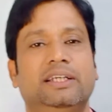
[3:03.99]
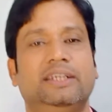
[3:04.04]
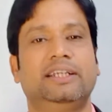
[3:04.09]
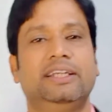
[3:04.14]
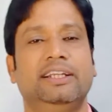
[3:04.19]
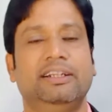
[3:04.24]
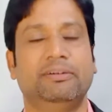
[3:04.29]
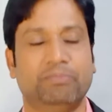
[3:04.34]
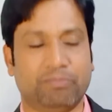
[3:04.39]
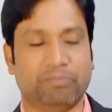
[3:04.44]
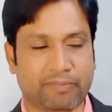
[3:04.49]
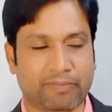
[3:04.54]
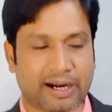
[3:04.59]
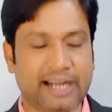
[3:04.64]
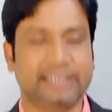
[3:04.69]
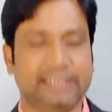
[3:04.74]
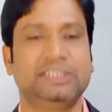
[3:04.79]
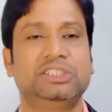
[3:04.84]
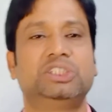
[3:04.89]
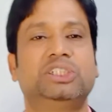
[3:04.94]
in
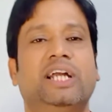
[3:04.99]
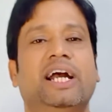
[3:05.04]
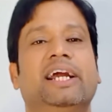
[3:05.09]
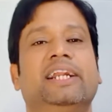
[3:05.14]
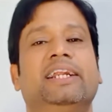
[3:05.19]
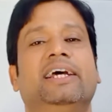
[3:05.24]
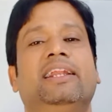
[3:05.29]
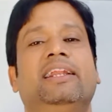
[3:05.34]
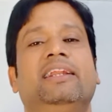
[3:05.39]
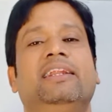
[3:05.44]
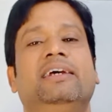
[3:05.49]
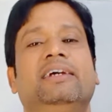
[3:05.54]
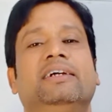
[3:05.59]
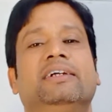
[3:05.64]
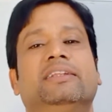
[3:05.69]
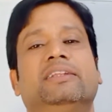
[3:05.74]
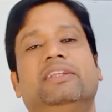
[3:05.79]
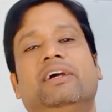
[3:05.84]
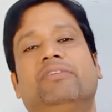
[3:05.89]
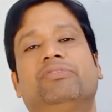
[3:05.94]
my channel,
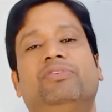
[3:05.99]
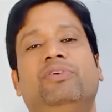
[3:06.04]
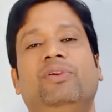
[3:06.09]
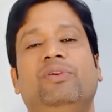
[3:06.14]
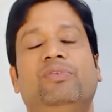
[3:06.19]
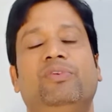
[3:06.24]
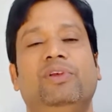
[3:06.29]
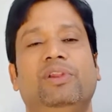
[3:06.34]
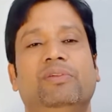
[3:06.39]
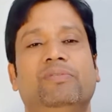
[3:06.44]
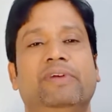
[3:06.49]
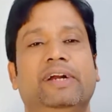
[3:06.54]
The Fulfilment.